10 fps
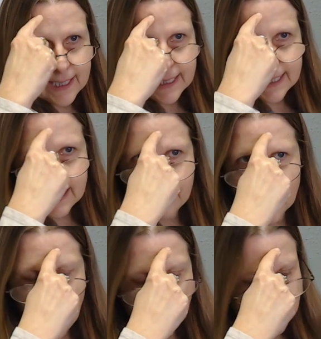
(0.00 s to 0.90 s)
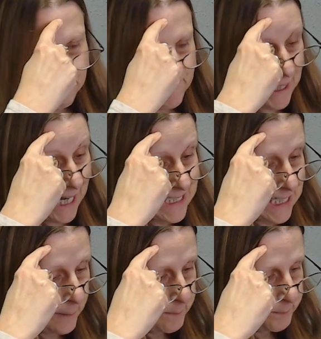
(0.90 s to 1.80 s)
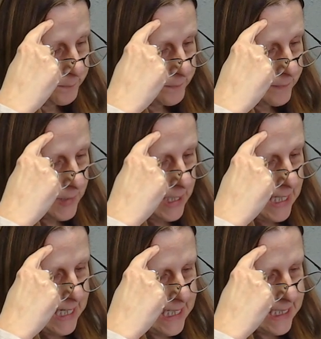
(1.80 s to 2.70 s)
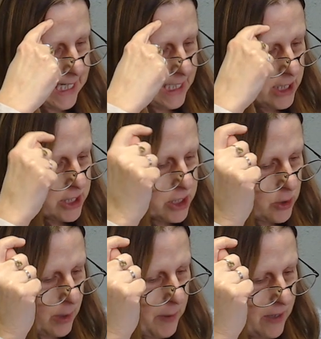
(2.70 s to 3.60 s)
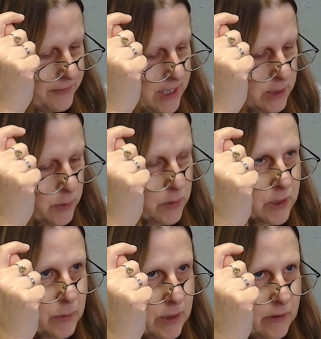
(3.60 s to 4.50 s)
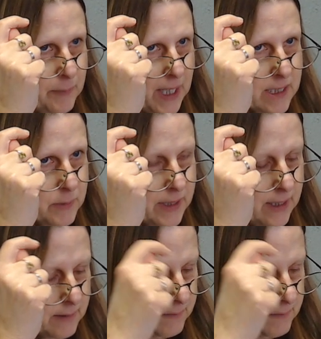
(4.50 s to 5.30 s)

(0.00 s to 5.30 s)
Seven peccata. He said, Scrub off these wounds when you have passed within.